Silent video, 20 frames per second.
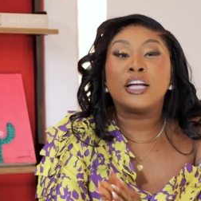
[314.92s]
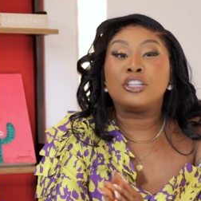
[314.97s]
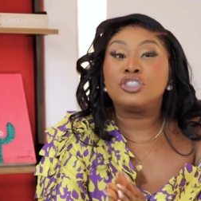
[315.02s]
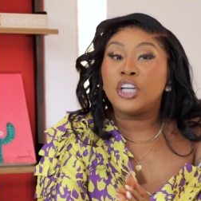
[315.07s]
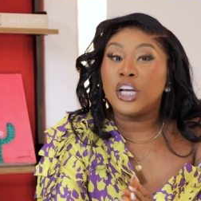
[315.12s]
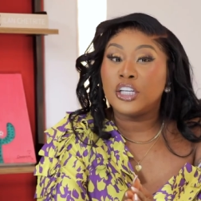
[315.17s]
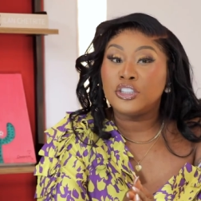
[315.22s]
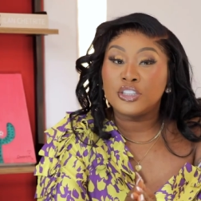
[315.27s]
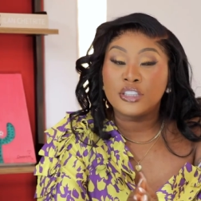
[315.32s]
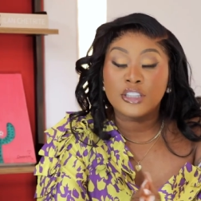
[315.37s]
that
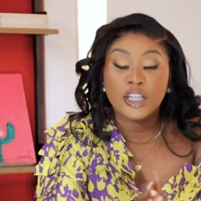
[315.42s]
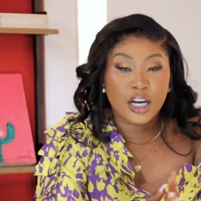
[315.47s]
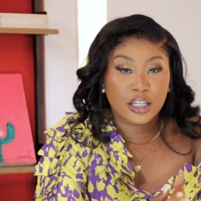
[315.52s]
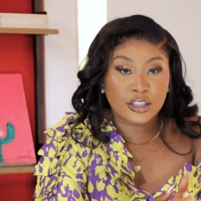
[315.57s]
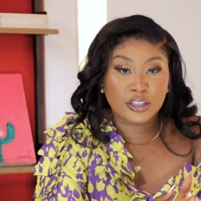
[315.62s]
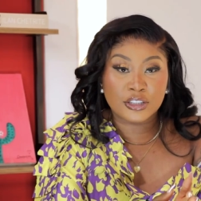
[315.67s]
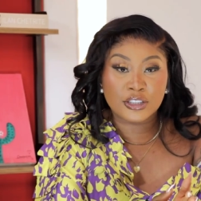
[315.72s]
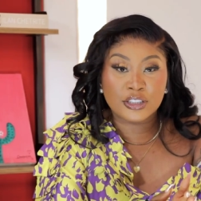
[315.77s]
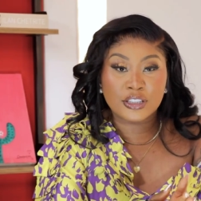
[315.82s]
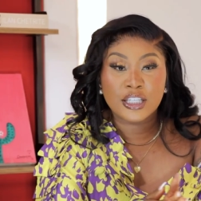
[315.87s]
changes
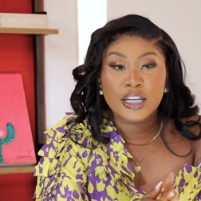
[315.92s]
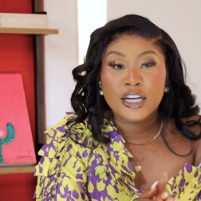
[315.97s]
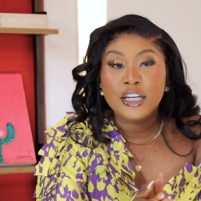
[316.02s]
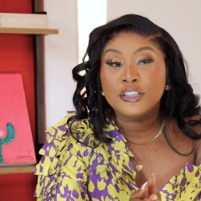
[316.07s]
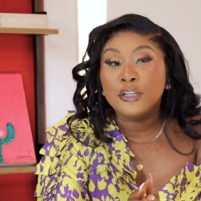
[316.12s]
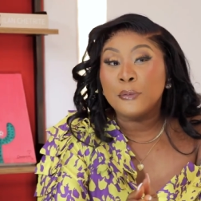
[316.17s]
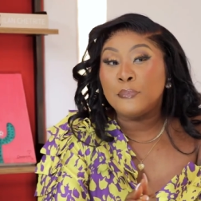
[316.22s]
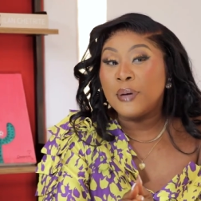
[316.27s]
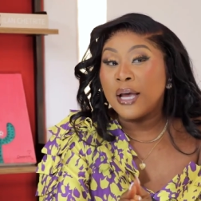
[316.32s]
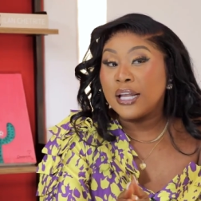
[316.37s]
colors
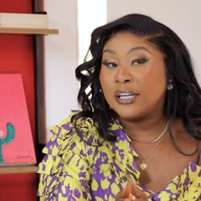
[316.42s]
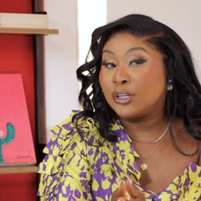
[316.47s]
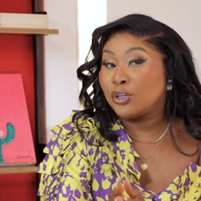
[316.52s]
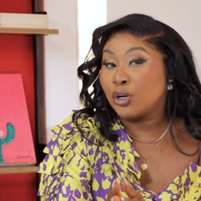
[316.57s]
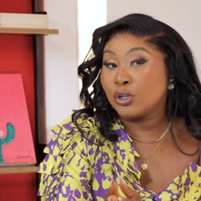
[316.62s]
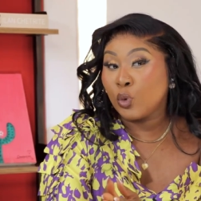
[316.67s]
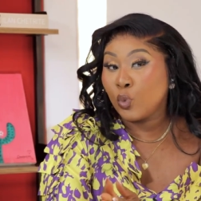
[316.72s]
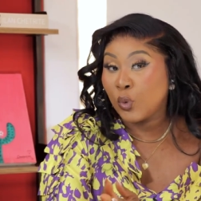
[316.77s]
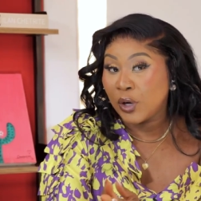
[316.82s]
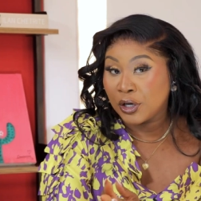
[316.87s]
depending
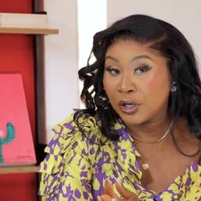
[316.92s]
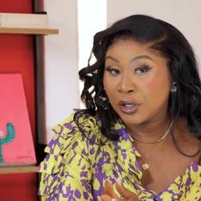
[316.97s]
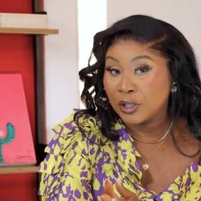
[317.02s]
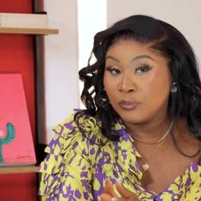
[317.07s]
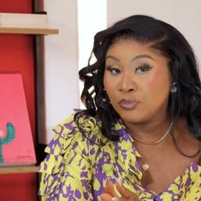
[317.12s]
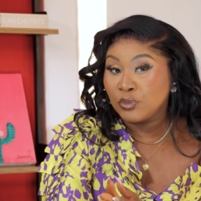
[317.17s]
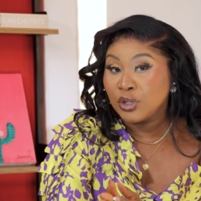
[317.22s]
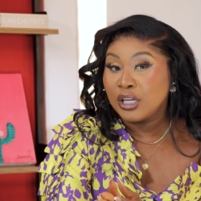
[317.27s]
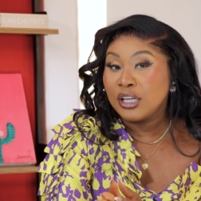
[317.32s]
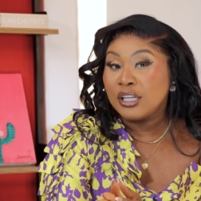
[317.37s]
on the
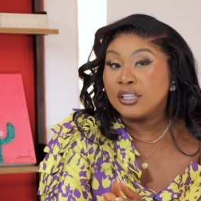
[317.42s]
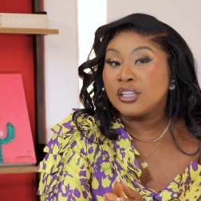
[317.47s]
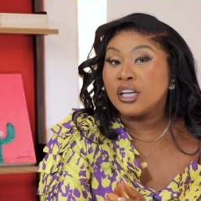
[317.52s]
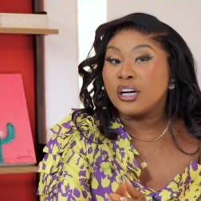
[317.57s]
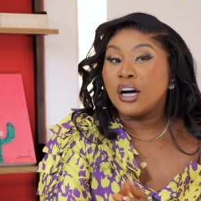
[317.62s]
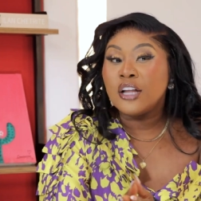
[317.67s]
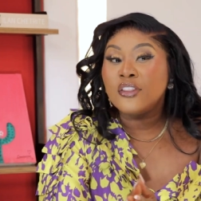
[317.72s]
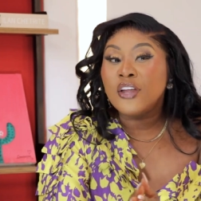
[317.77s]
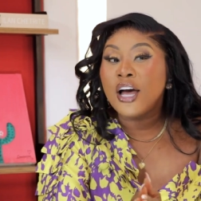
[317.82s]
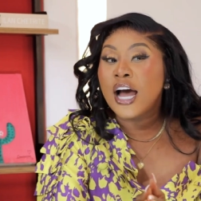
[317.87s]
wearer.
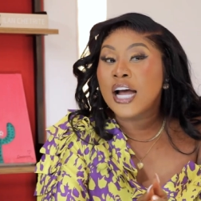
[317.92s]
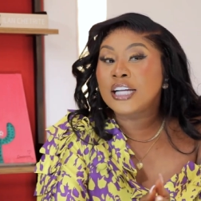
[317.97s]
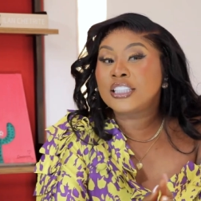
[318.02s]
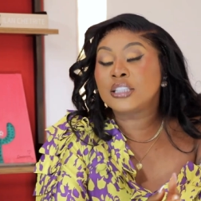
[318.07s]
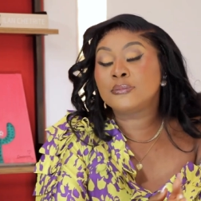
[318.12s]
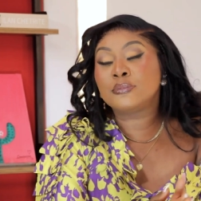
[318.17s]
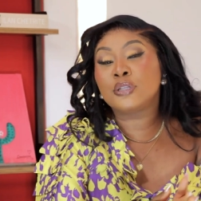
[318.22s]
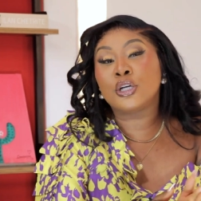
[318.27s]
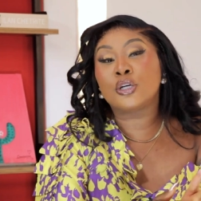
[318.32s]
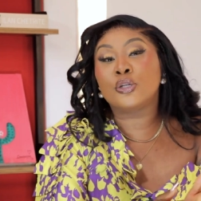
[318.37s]
The other
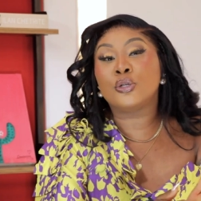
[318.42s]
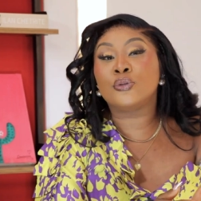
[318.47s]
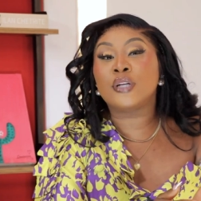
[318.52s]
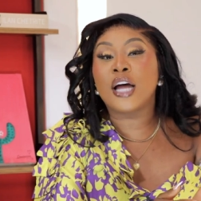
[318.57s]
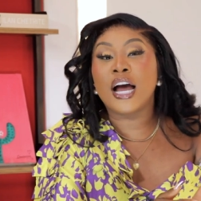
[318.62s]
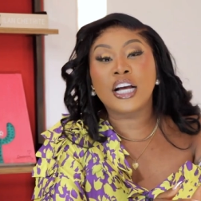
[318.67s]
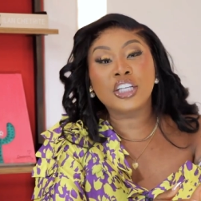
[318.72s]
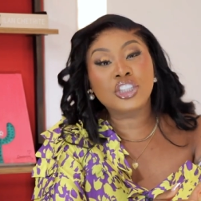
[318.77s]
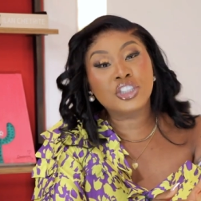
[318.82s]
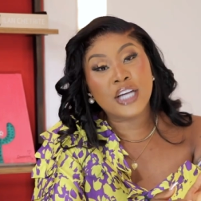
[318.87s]
items
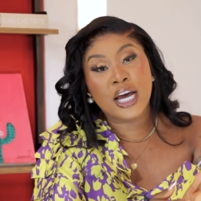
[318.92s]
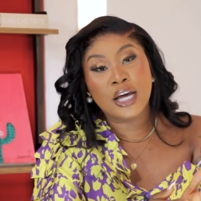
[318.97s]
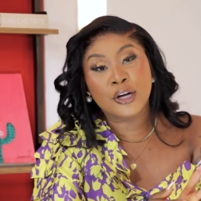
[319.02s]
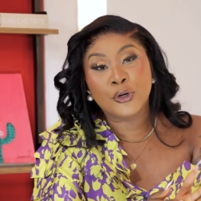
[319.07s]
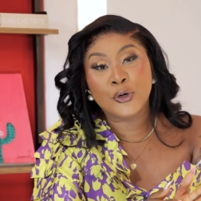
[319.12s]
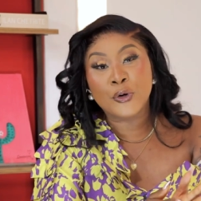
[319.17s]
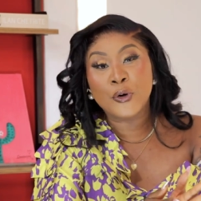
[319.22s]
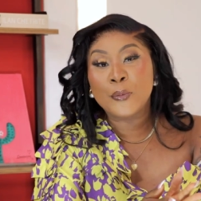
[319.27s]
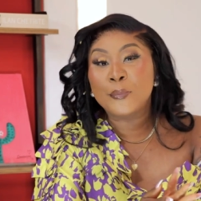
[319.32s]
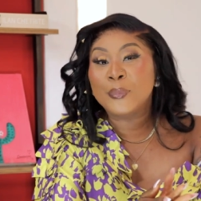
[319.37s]
include
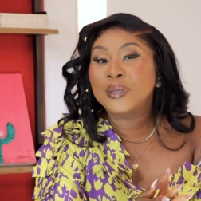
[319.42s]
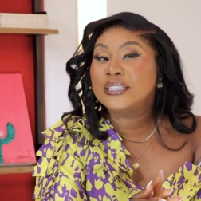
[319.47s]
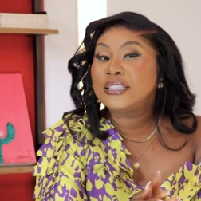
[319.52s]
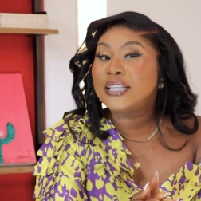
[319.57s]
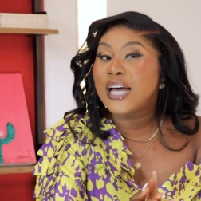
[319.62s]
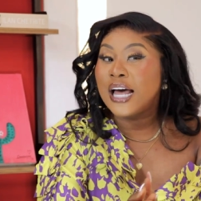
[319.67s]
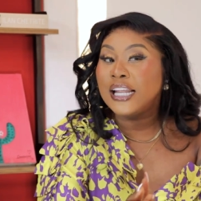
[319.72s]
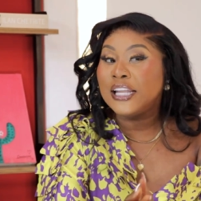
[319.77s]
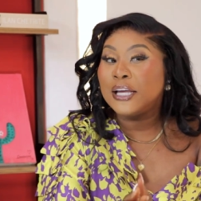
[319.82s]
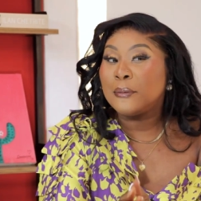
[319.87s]
eyeshadow,
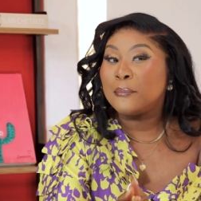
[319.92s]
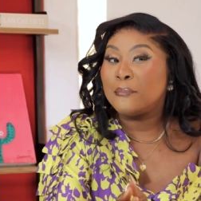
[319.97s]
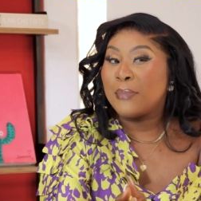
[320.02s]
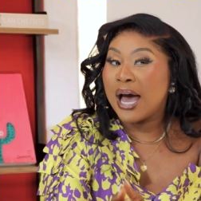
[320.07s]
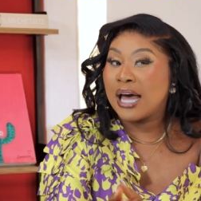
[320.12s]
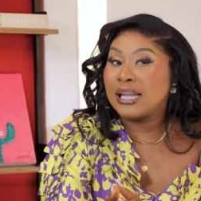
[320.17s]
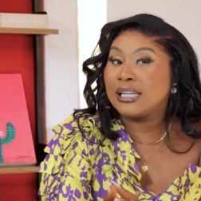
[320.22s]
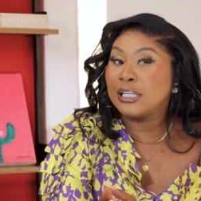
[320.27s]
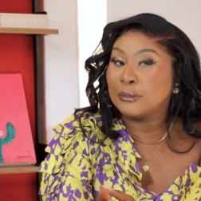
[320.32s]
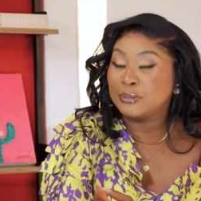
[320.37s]
metallic
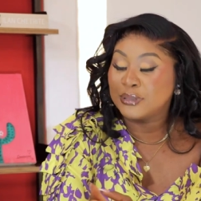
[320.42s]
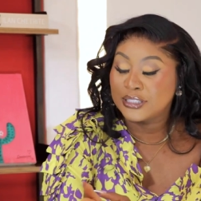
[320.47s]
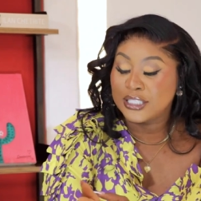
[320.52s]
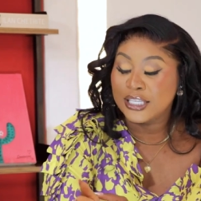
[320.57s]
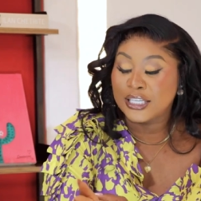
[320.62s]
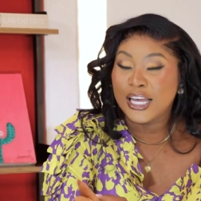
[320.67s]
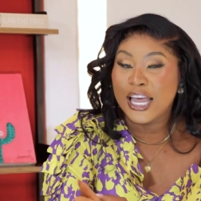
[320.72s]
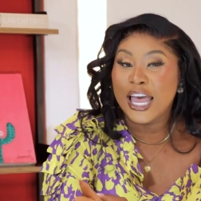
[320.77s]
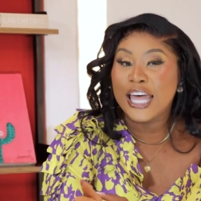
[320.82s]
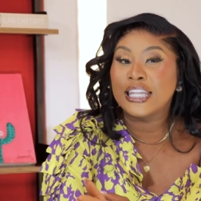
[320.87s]
matte
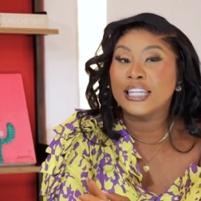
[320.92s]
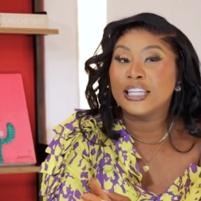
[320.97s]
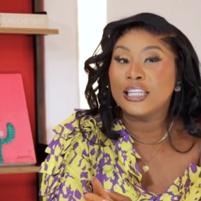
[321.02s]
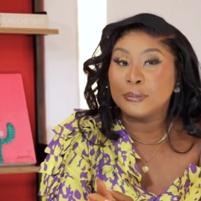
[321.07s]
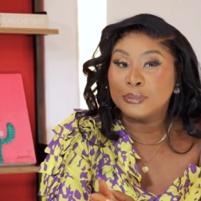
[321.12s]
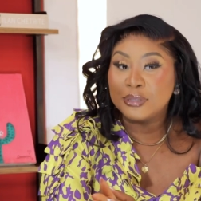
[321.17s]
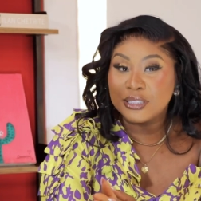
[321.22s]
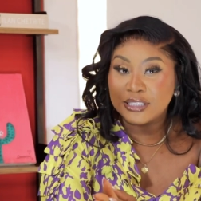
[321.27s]
lipstick, and lip